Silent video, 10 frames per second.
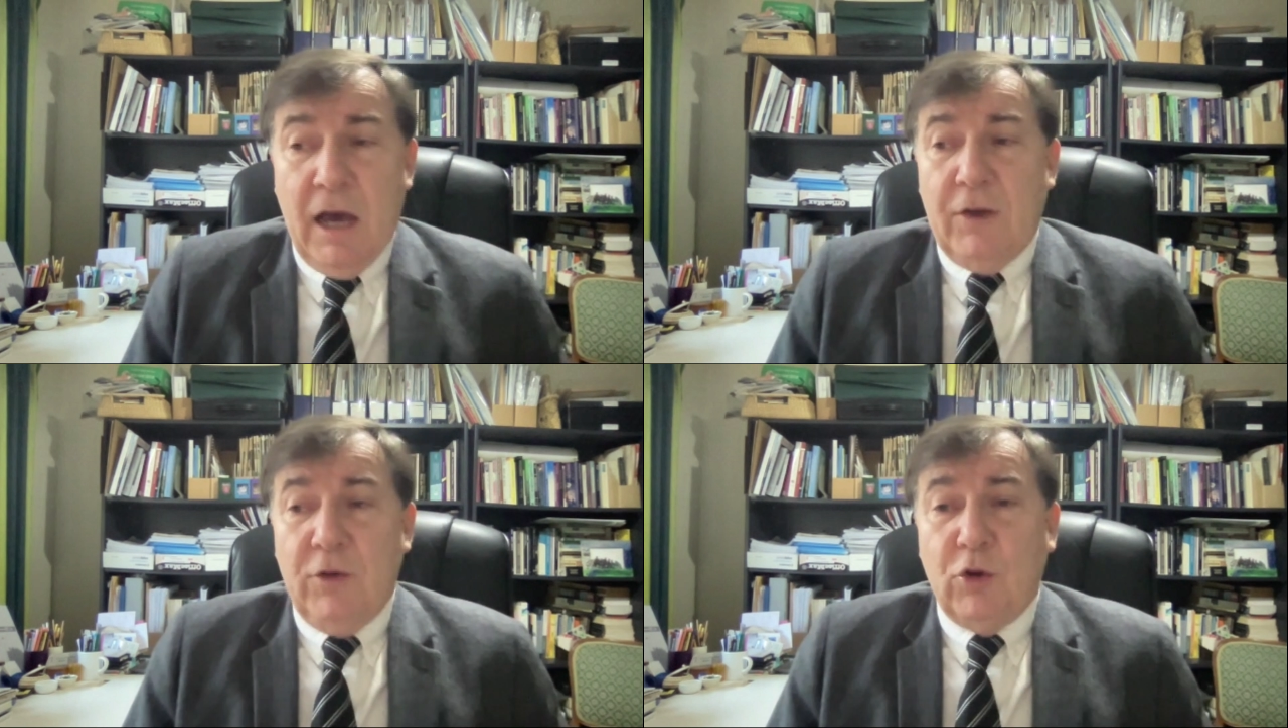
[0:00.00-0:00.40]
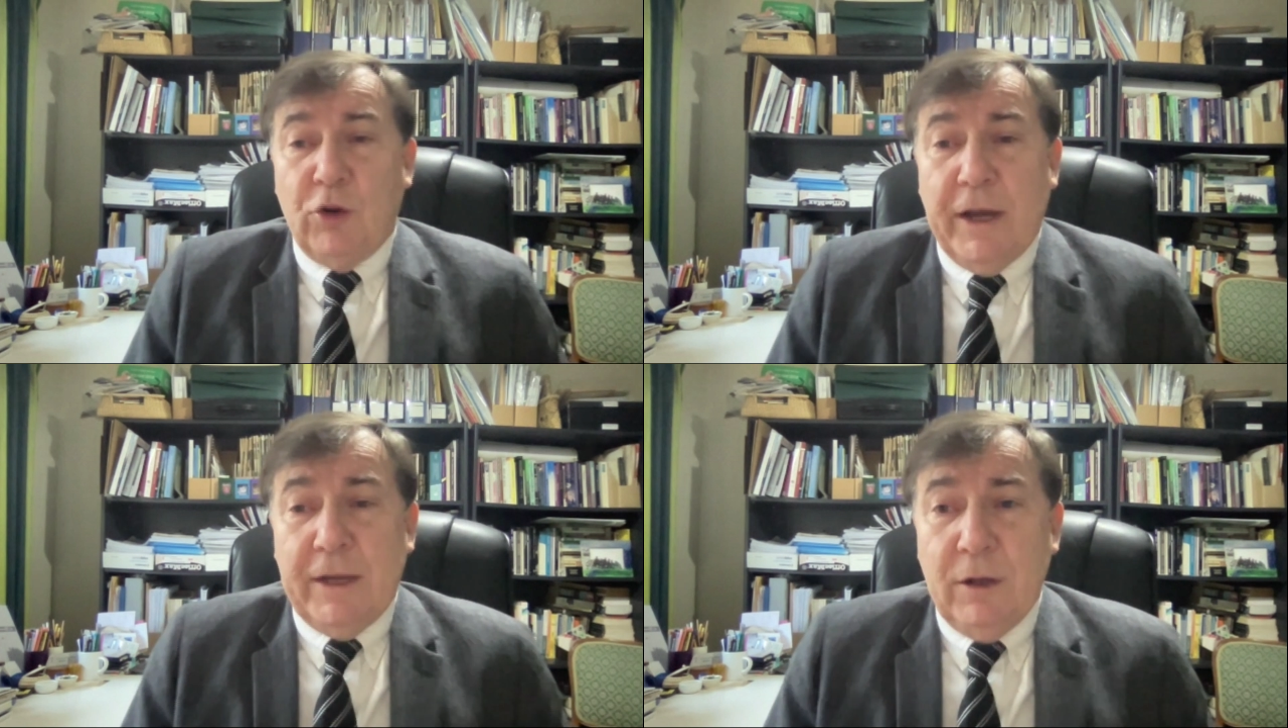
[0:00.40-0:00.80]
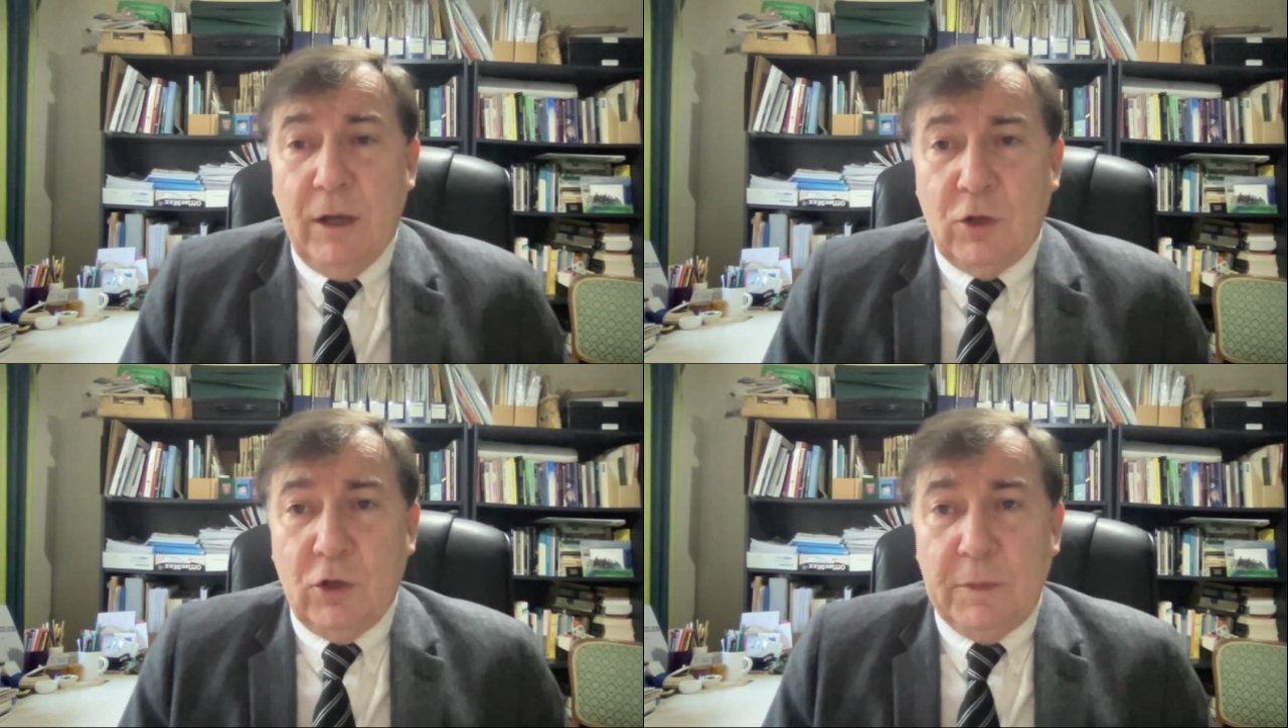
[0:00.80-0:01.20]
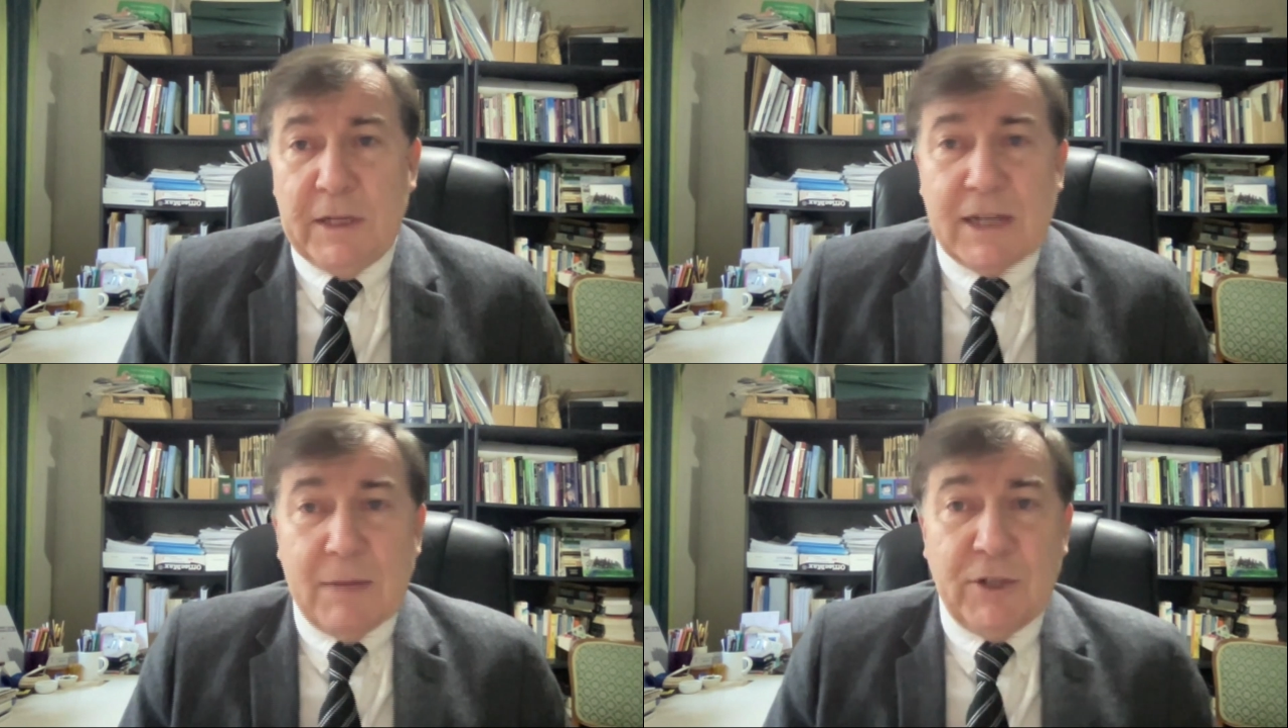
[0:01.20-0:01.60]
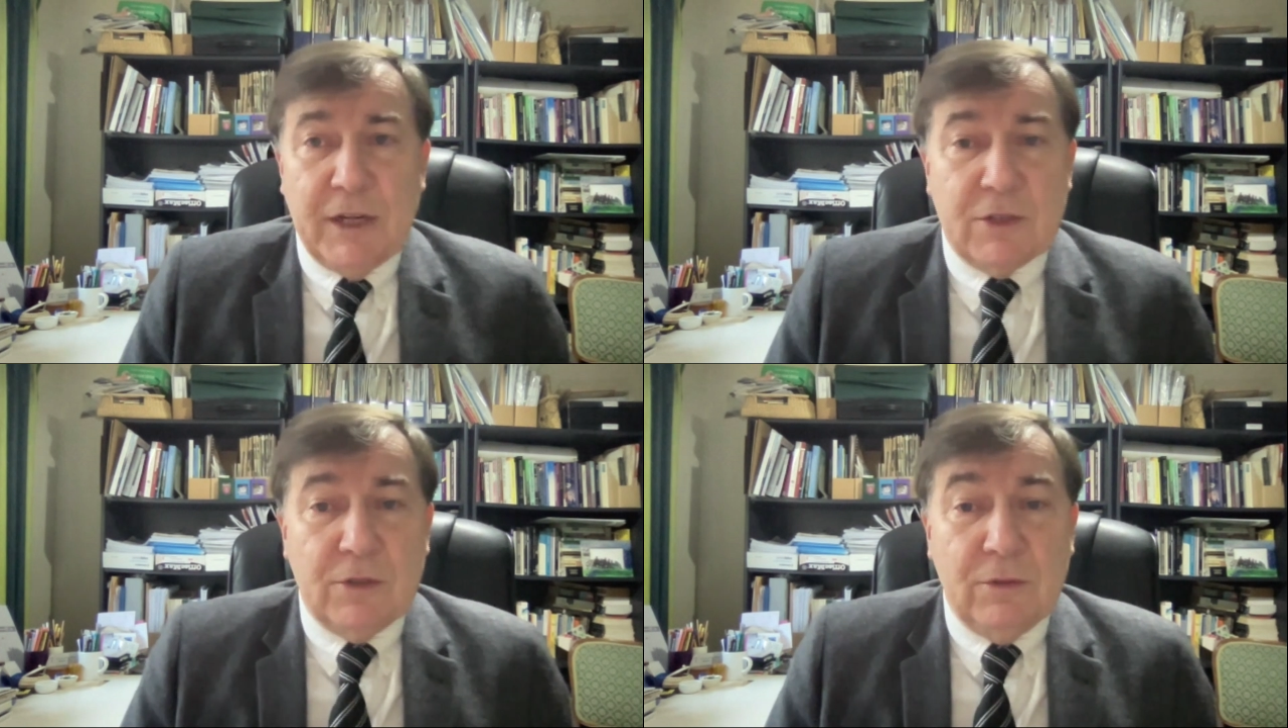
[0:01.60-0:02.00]
Ukraine could be
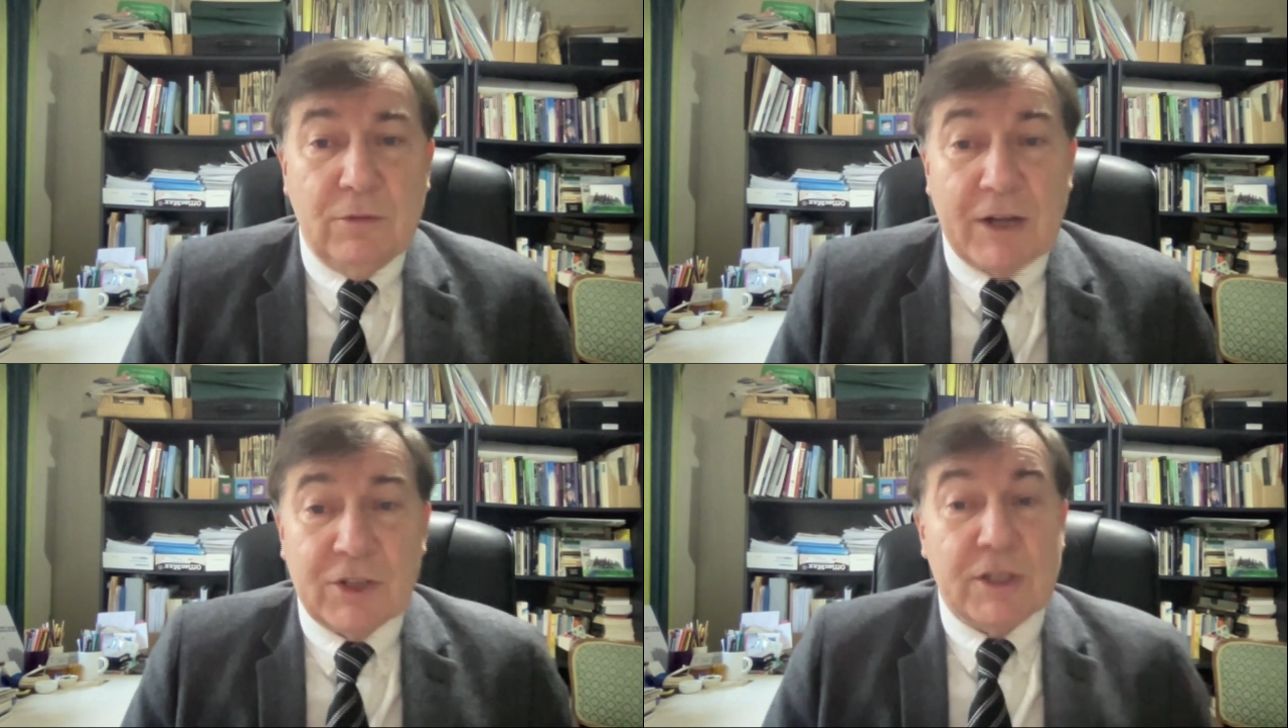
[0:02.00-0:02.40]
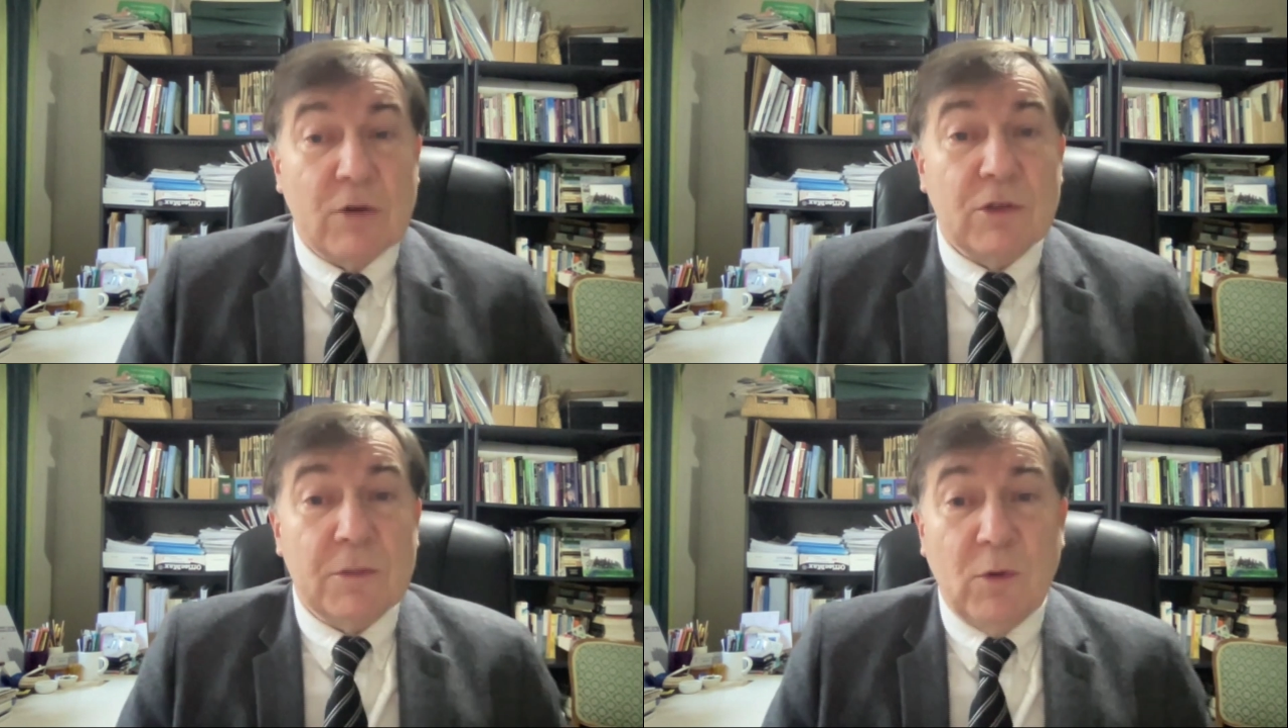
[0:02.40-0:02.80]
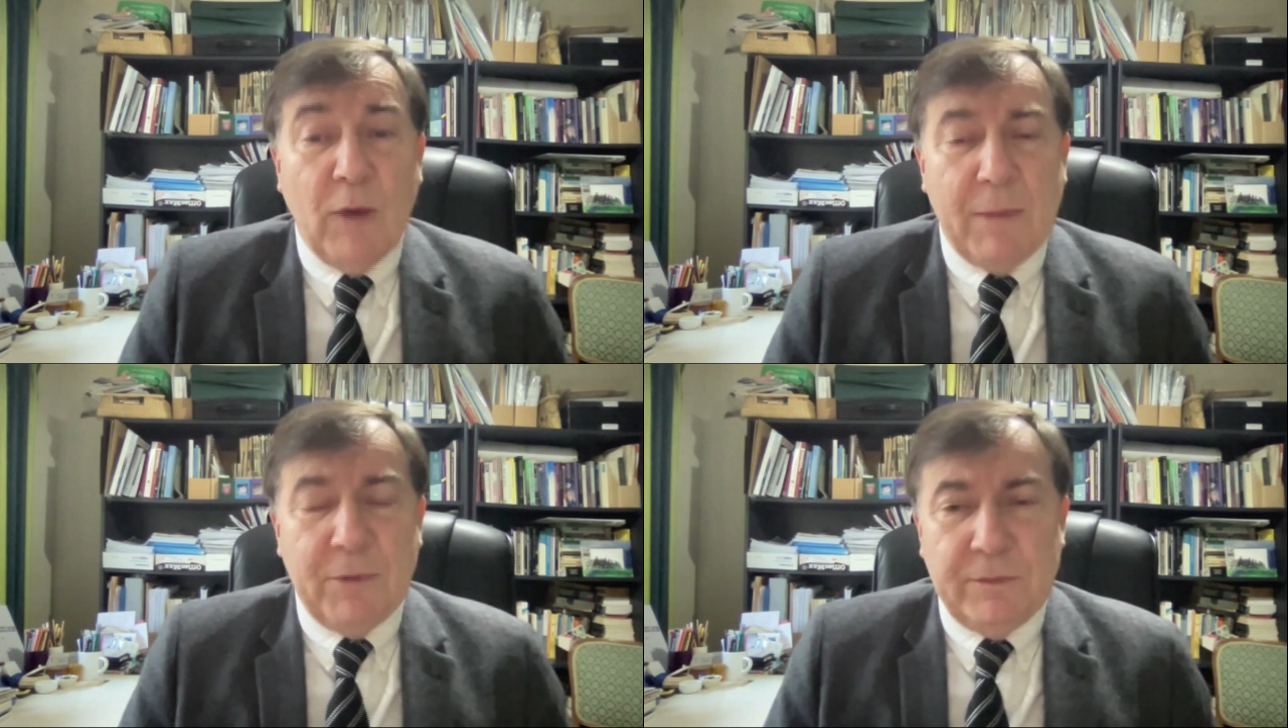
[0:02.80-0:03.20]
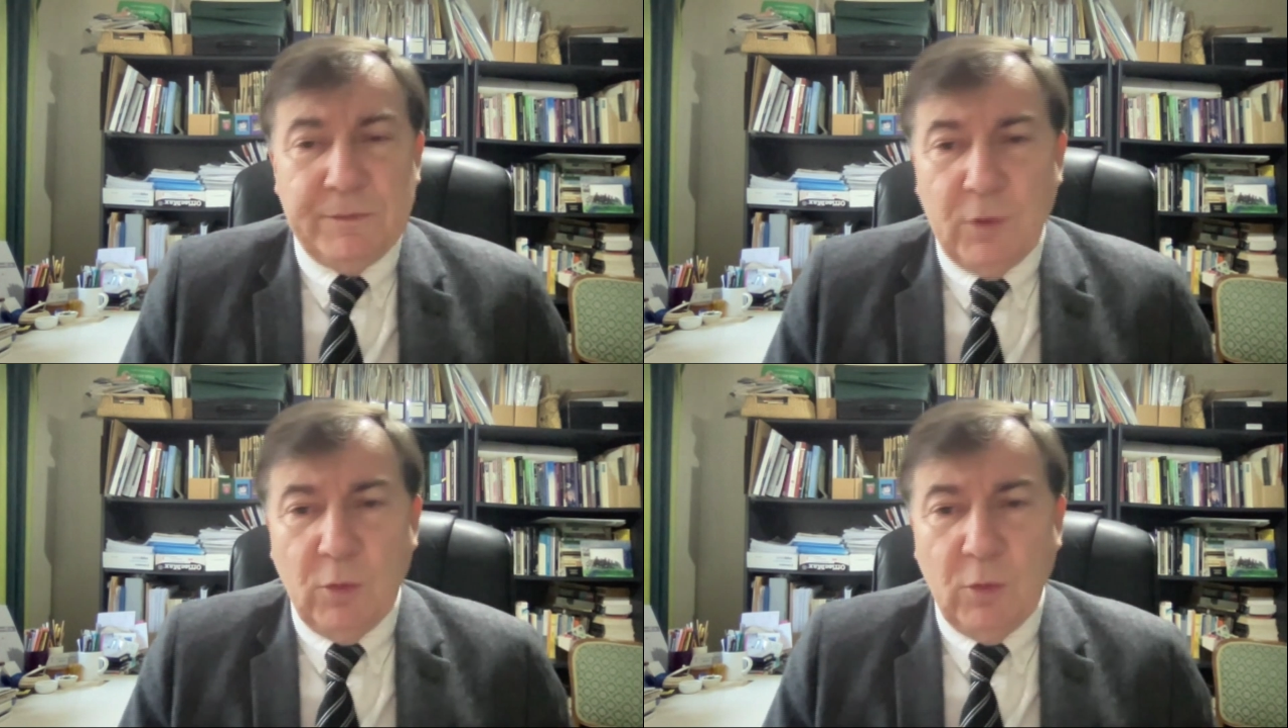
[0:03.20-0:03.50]
subject to Russia's ultimate weapon, or